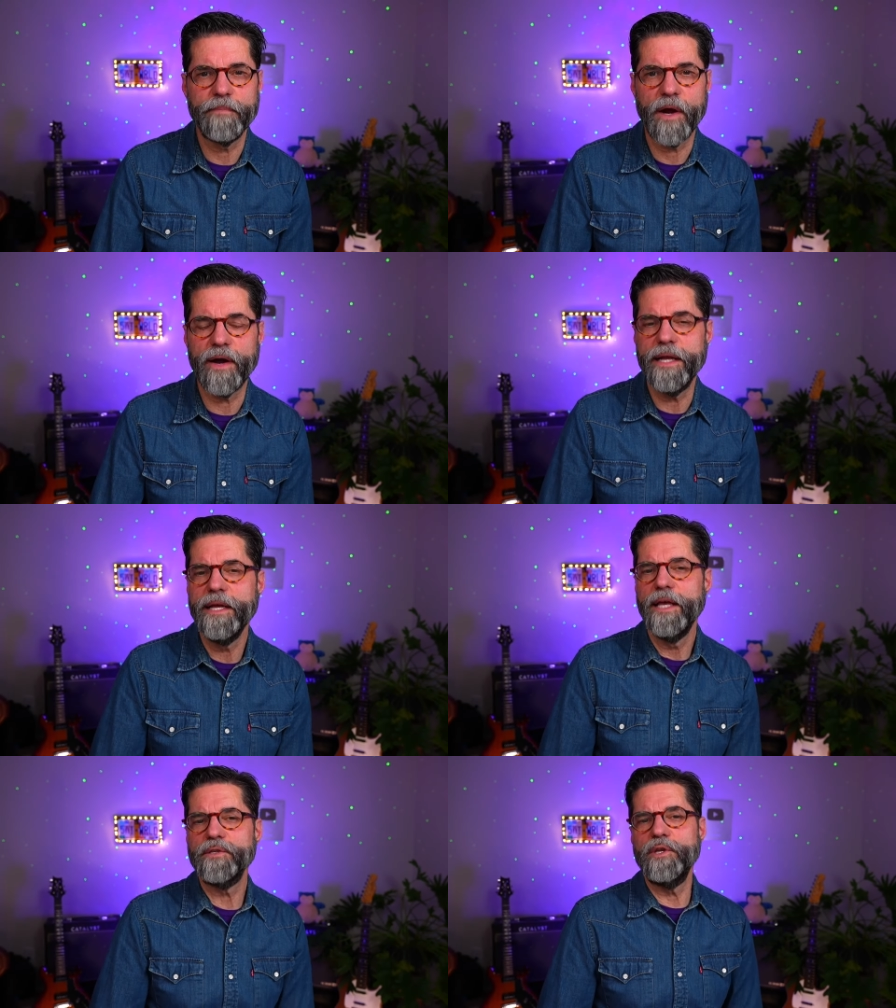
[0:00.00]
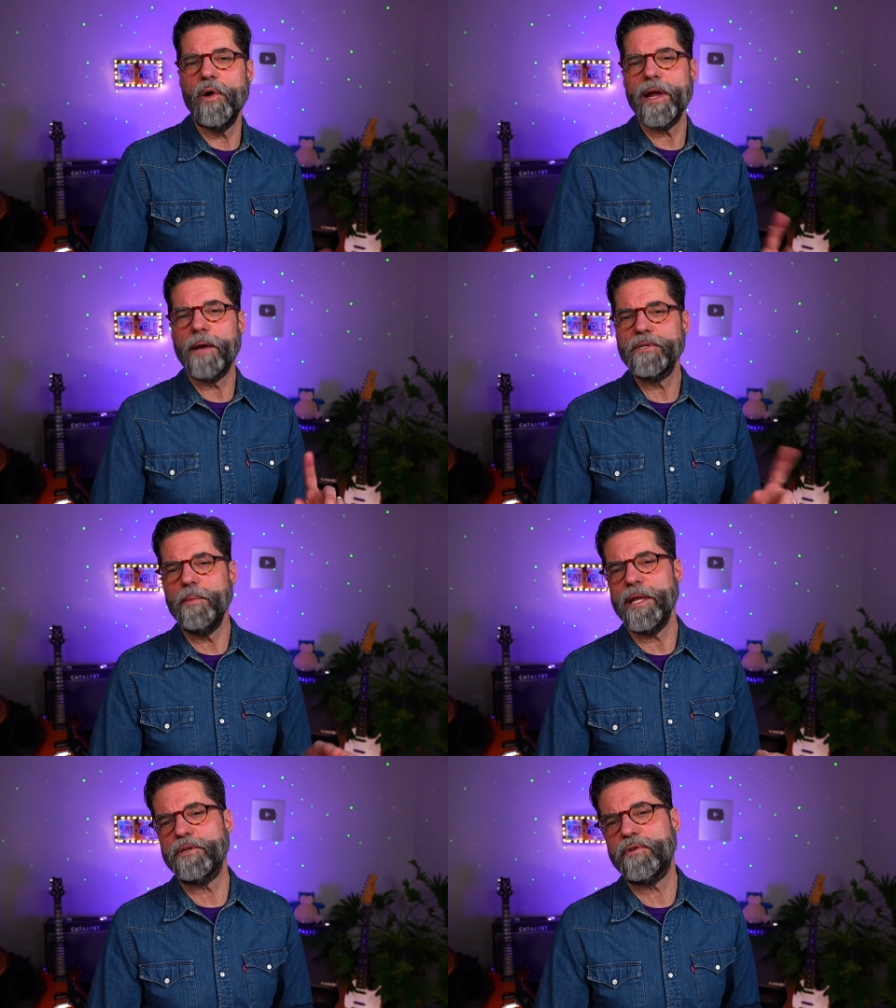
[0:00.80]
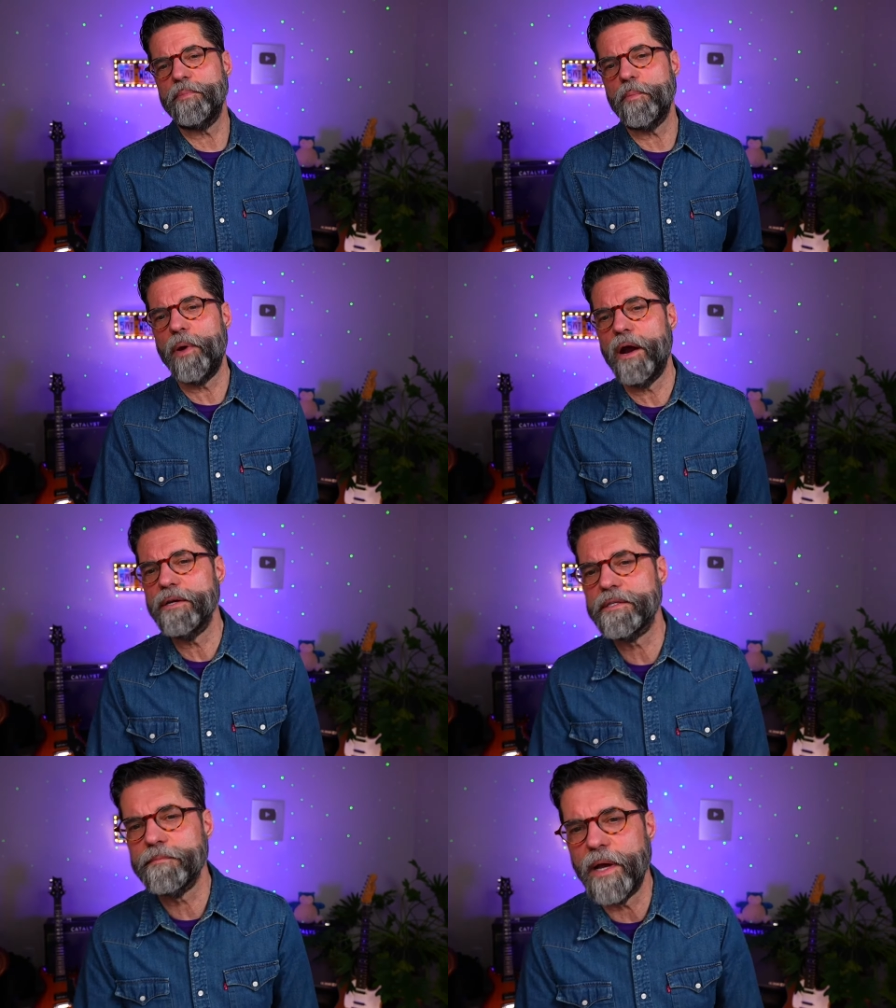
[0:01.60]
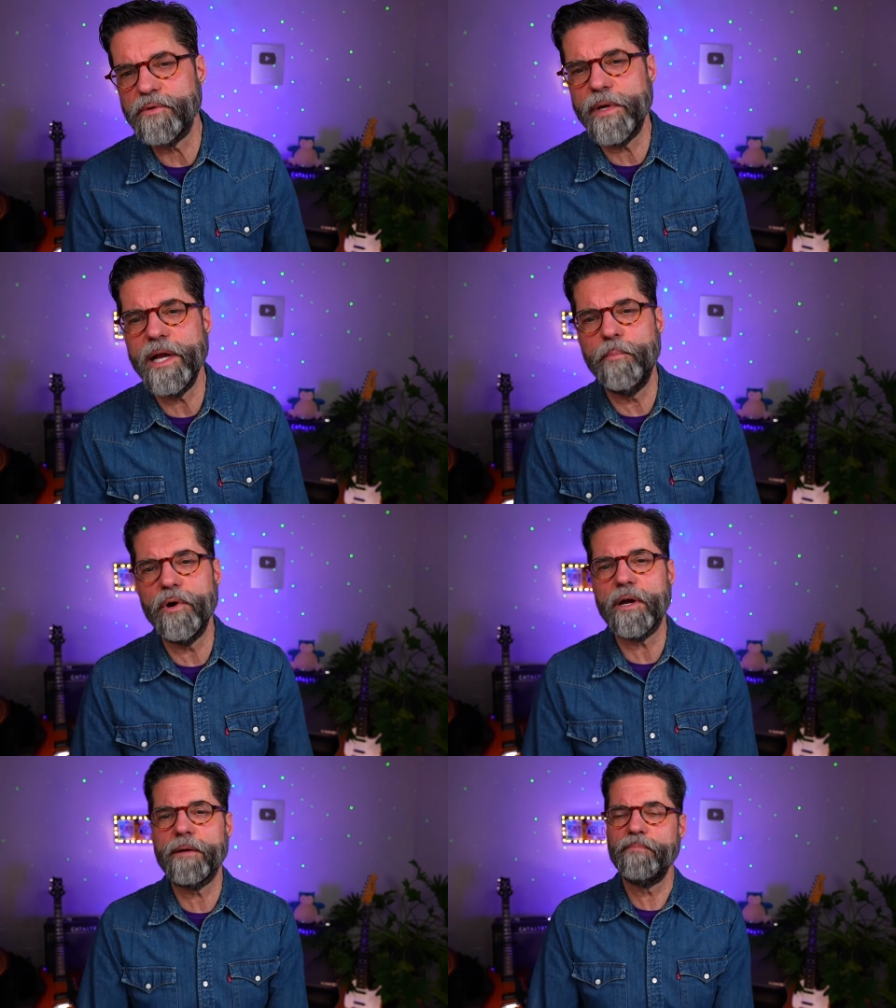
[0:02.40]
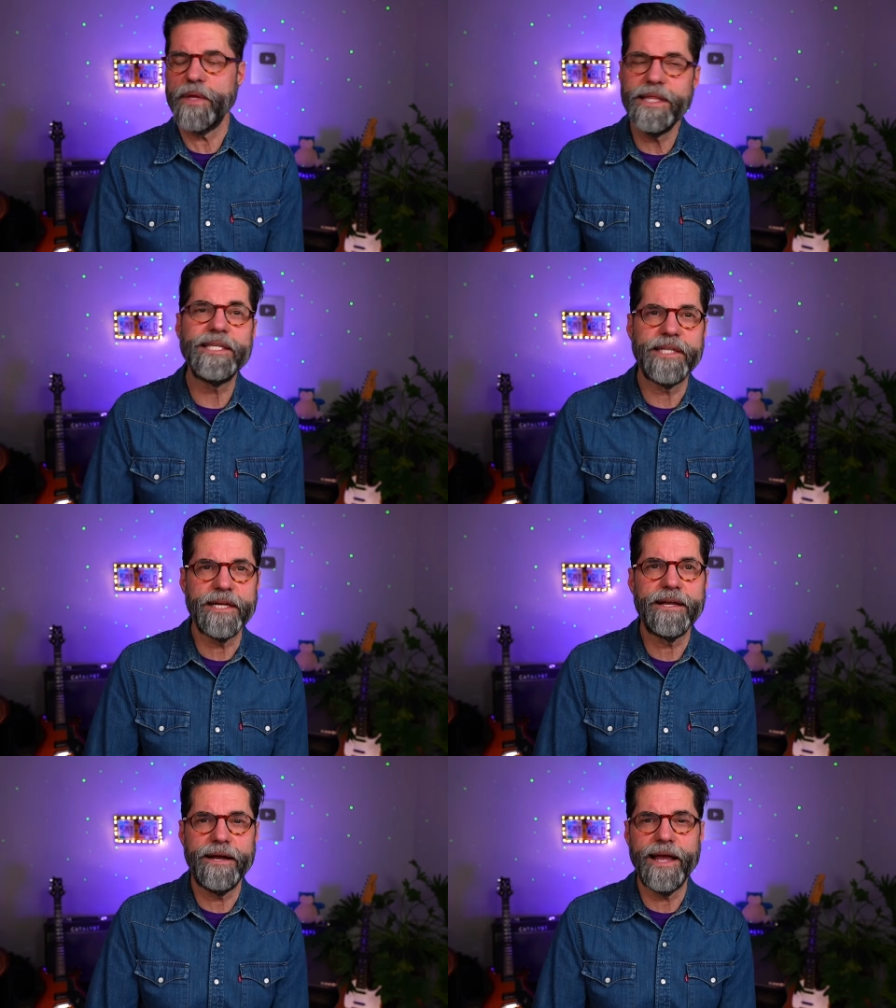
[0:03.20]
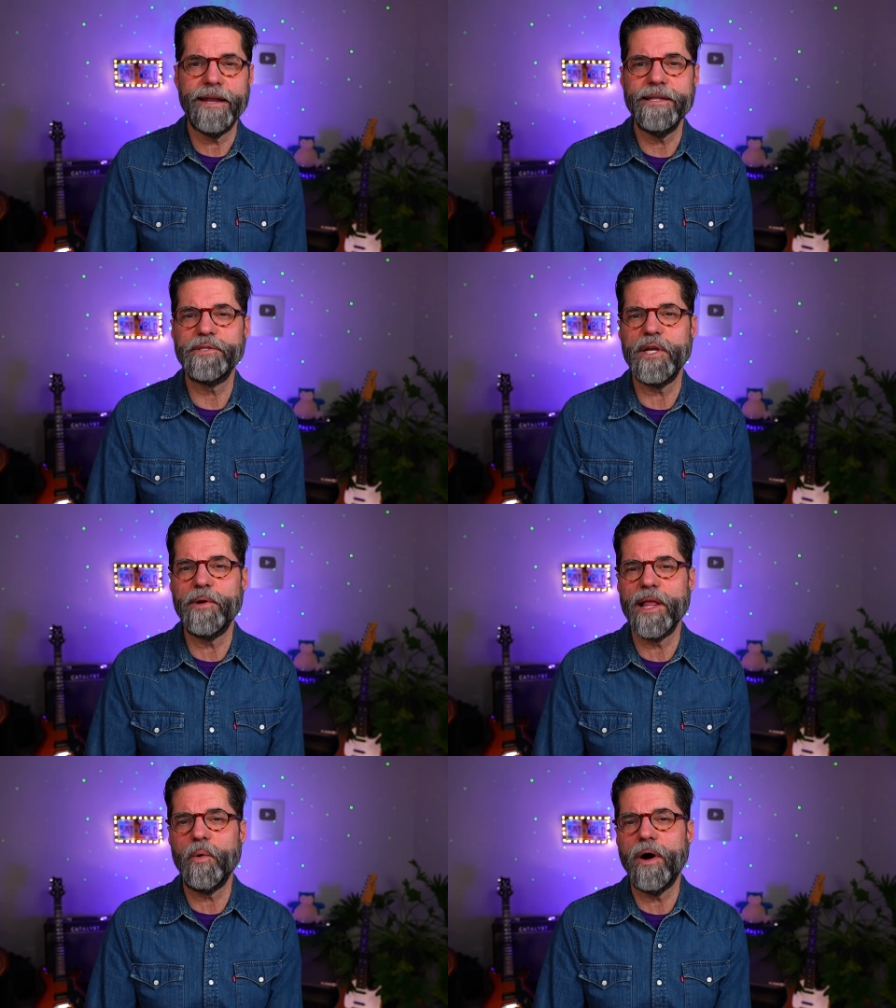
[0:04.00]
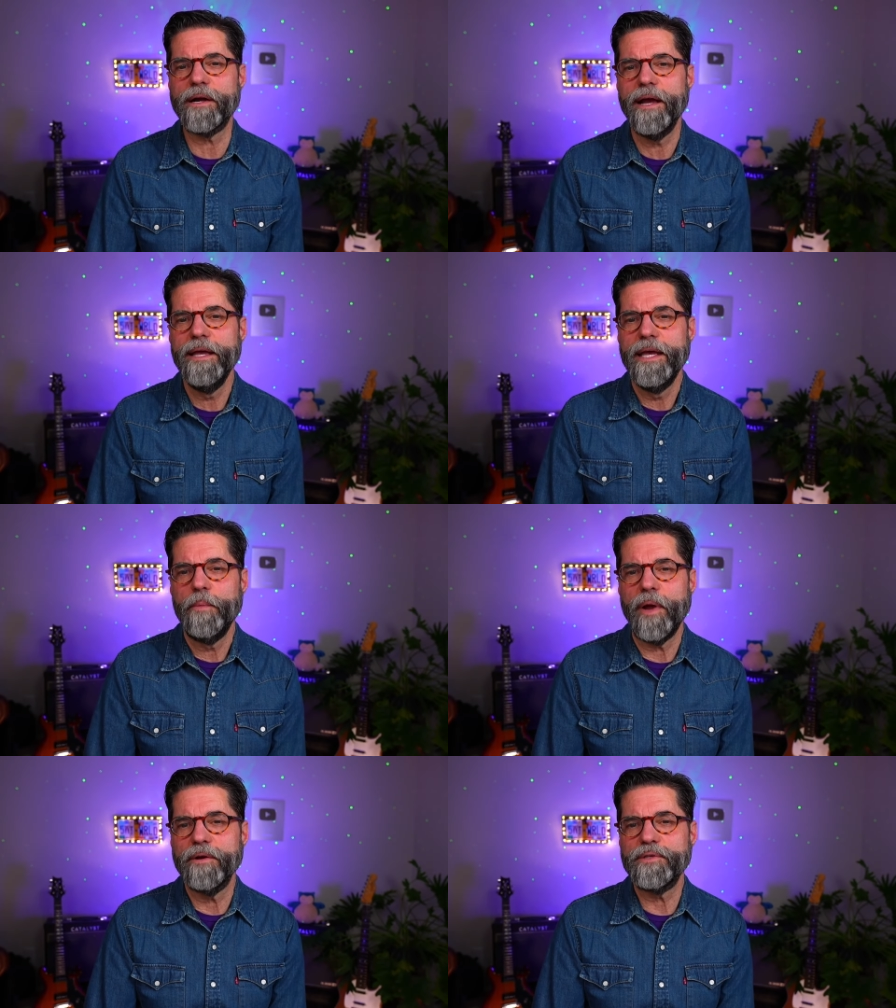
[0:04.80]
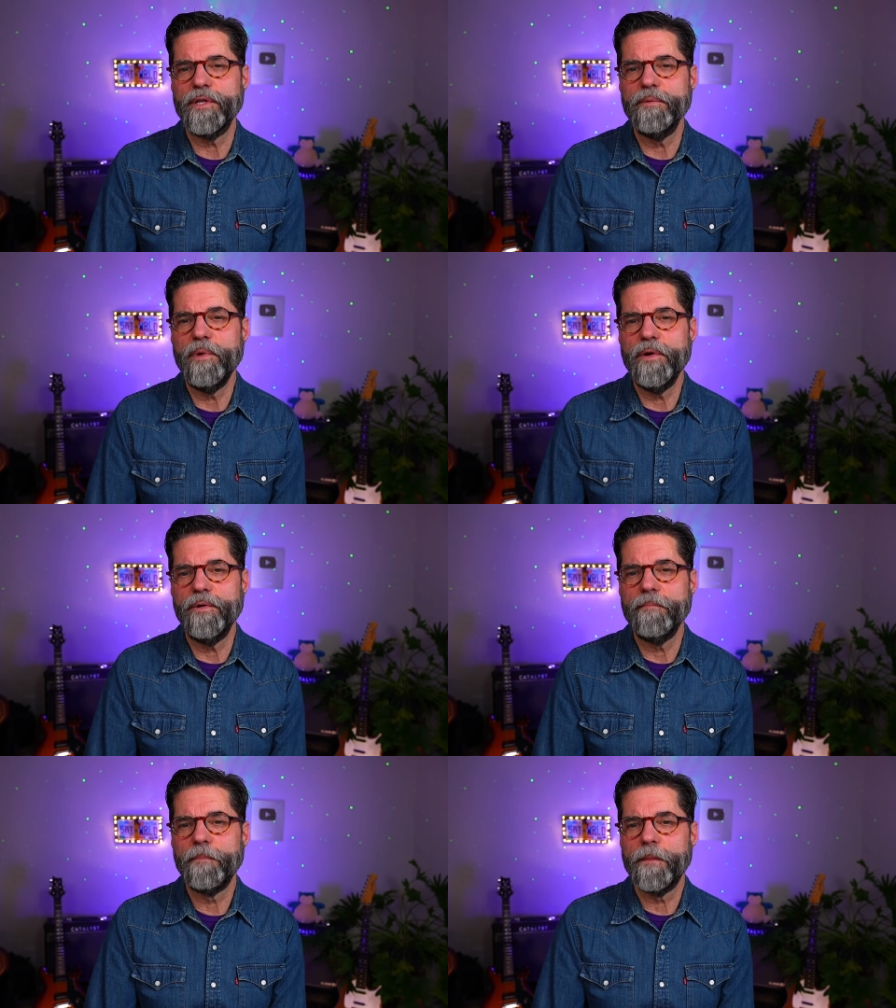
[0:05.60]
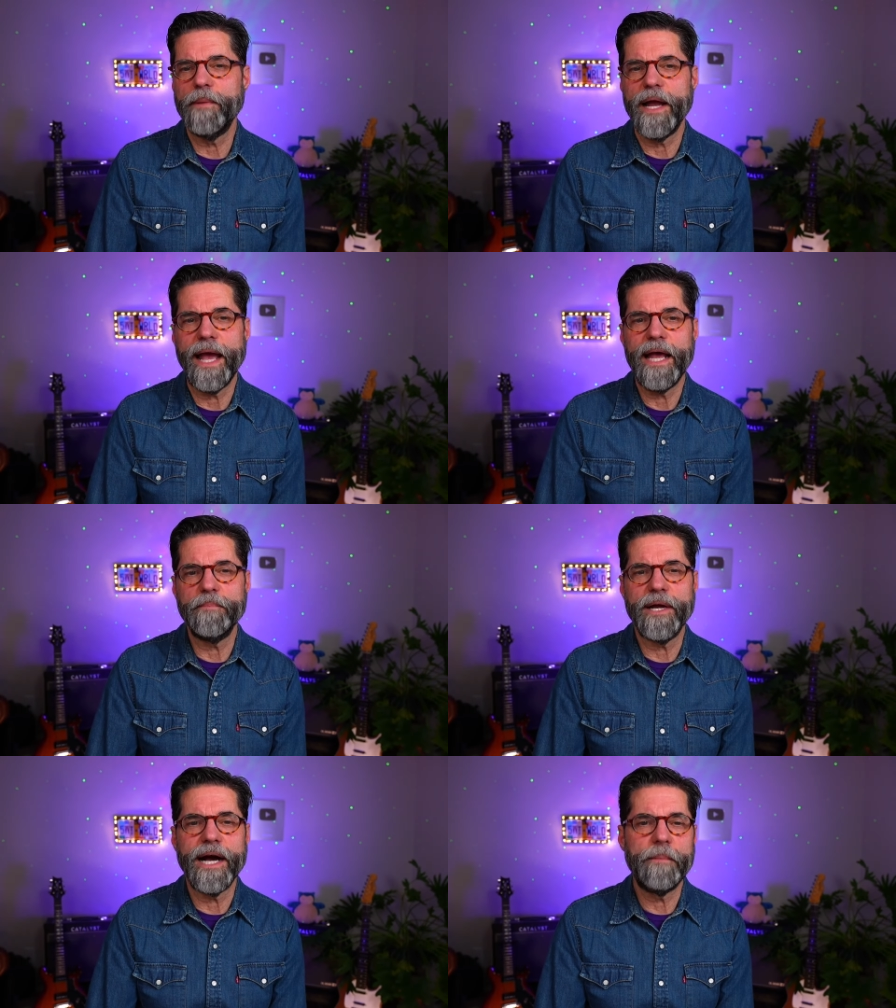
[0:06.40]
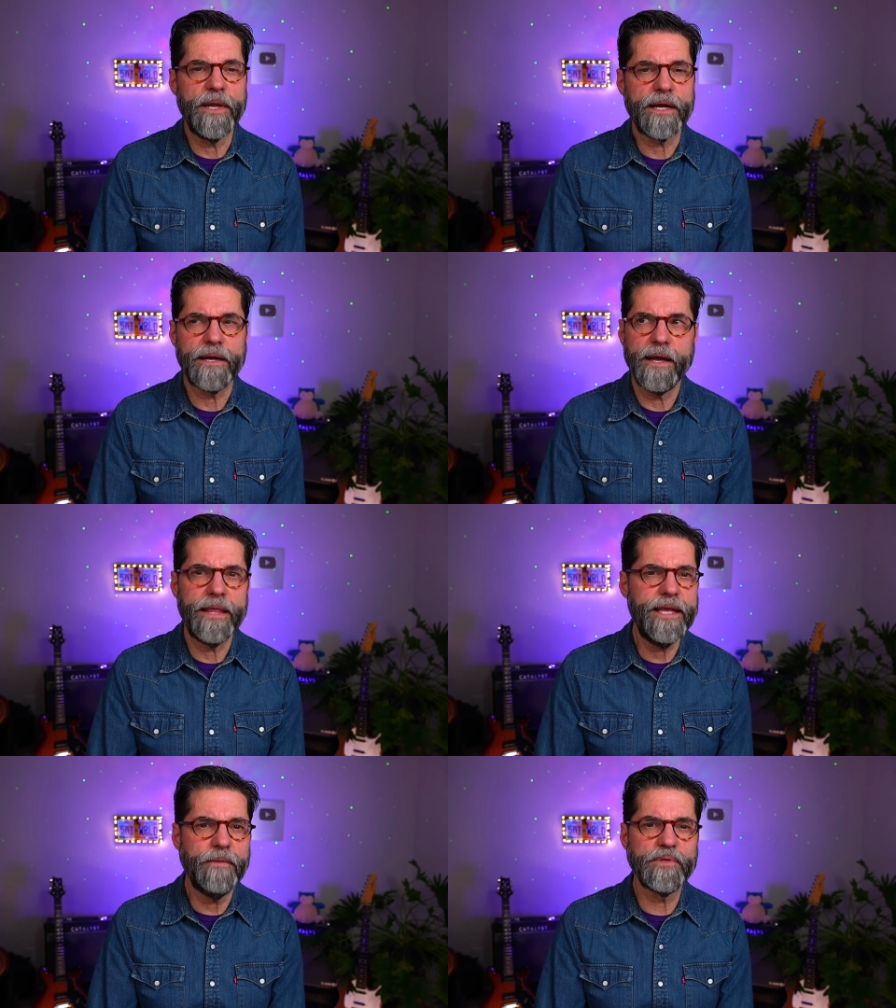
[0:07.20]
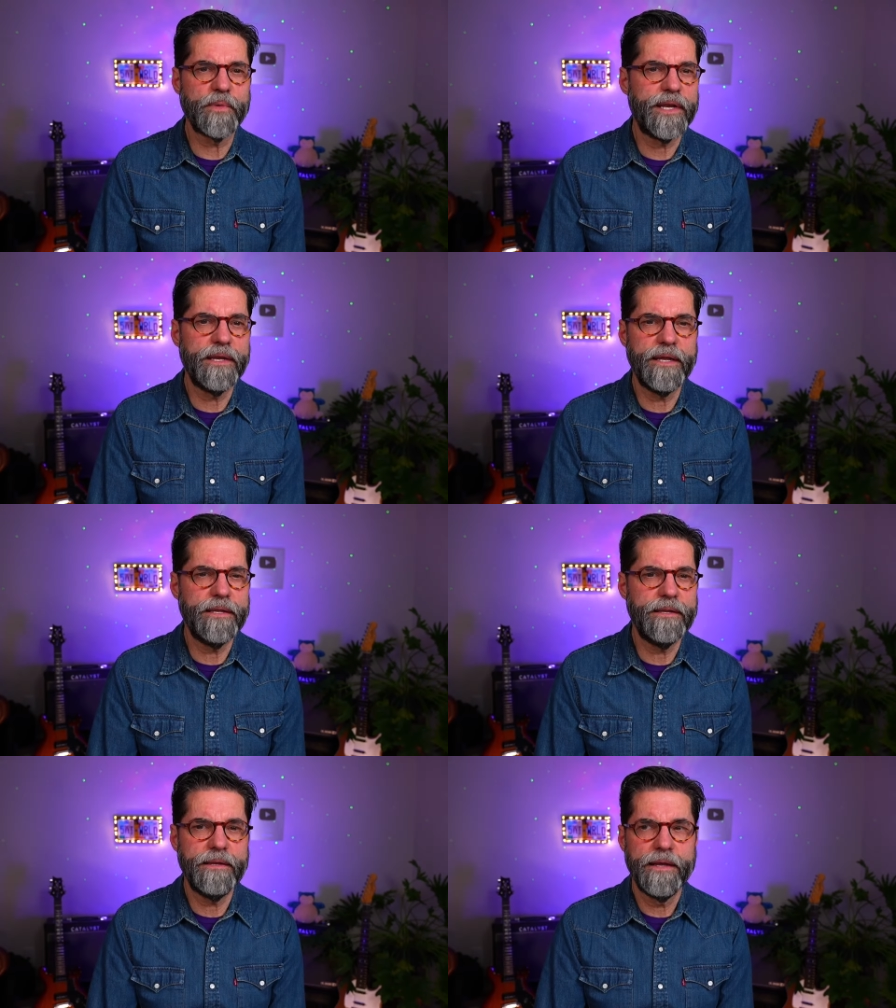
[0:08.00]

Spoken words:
All right, so knowing I was going to make the trip to Paris, I was reading a book, listening while I walk, Paris to the Moon by Adam Gopnik. I think it was written in